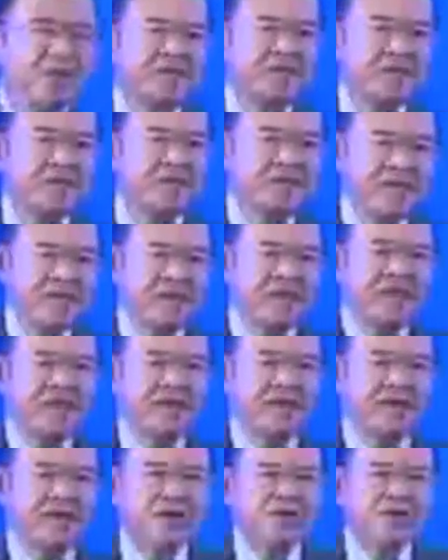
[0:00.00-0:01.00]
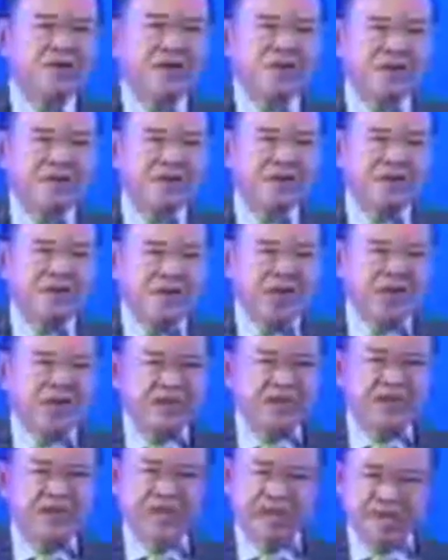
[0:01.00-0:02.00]
the thinking on policy
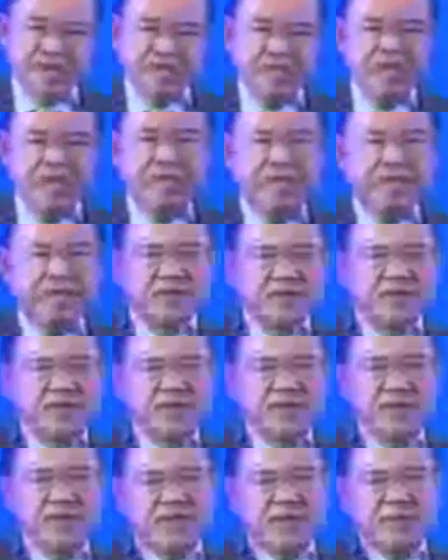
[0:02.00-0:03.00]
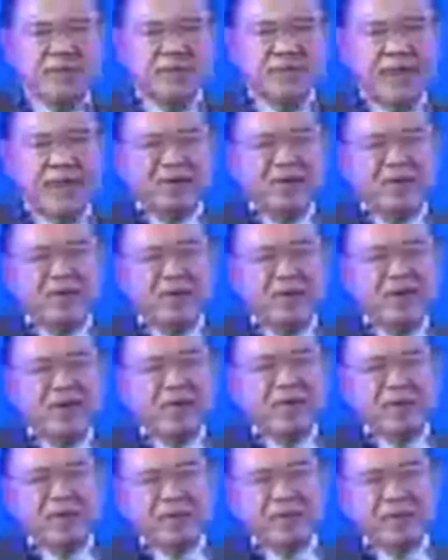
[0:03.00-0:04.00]
change in that direction, in that
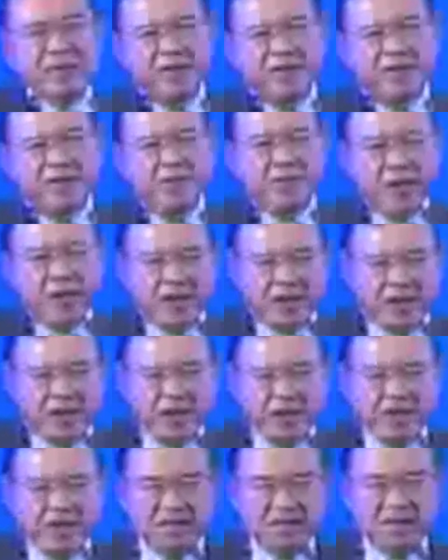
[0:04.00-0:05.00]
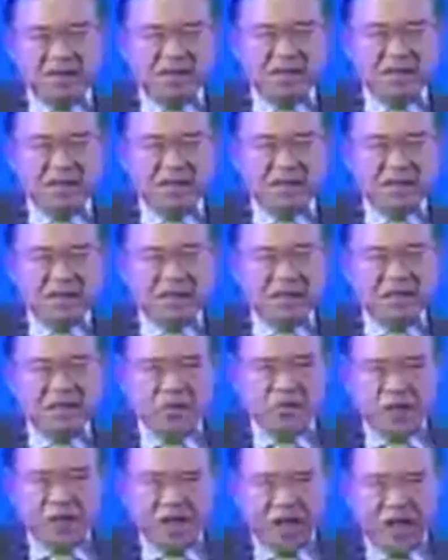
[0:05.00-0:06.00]
macroeconomic policy
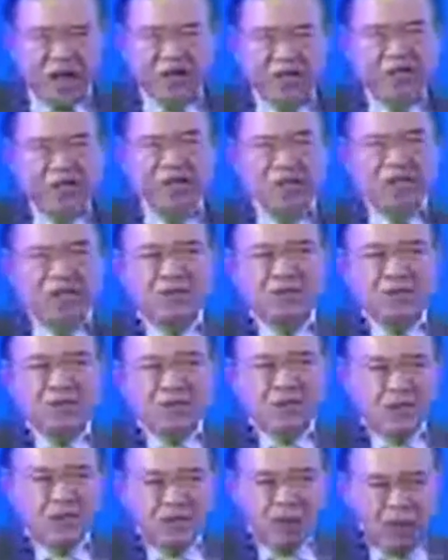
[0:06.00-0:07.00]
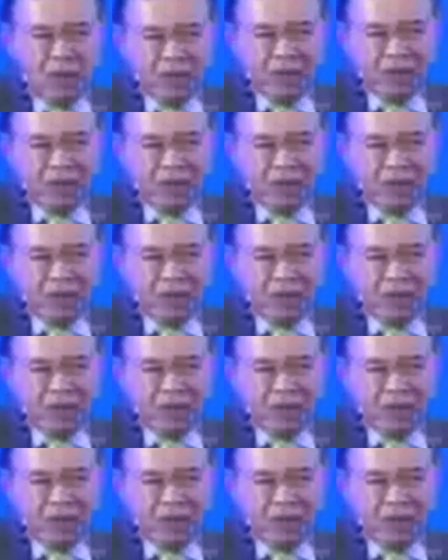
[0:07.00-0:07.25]
should help to promote